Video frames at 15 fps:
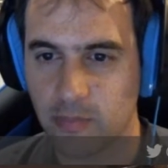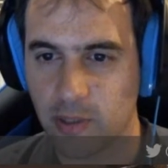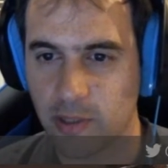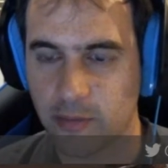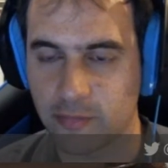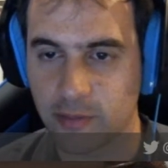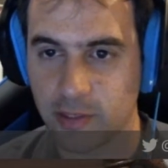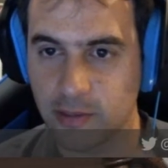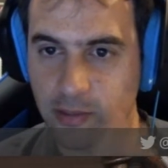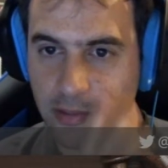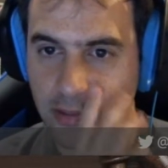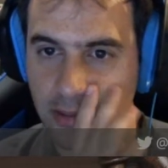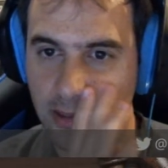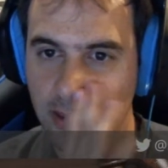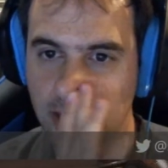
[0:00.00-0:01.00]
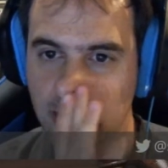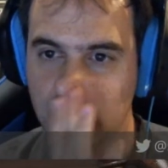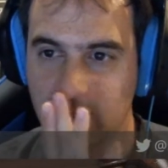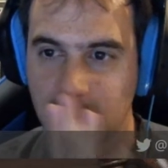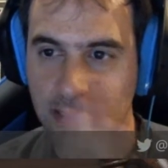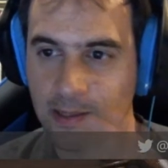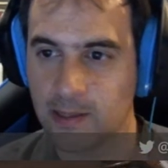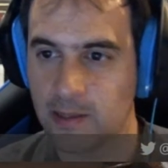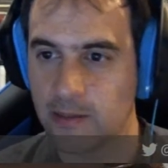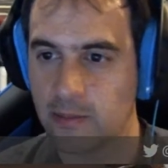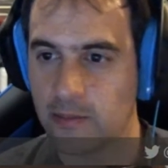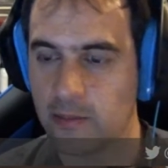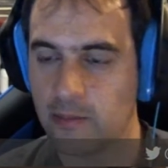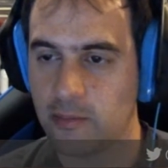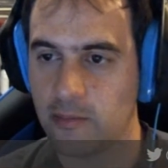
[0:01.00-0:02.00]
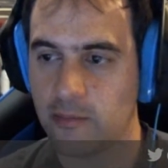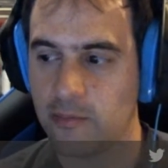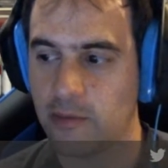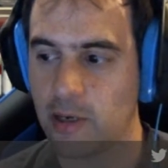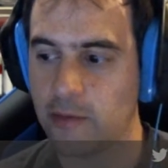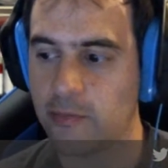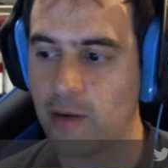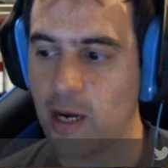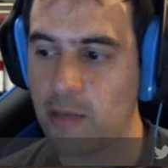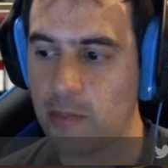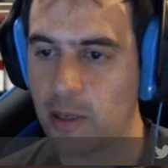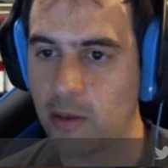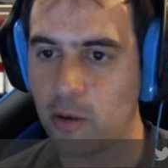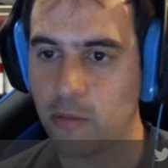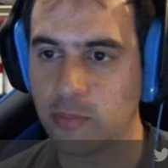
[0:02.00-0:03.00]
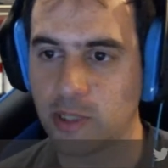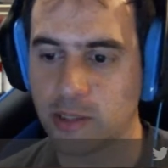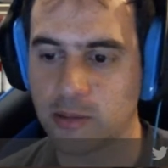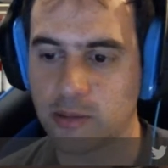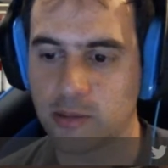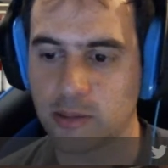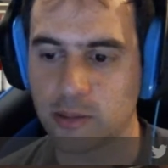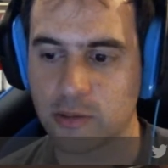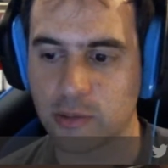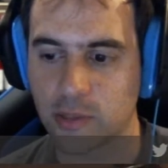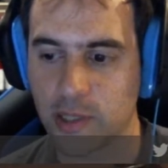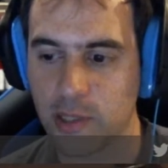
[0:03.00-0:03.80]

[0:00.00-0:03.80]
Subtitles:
Play a friend. 5-5. I hope that's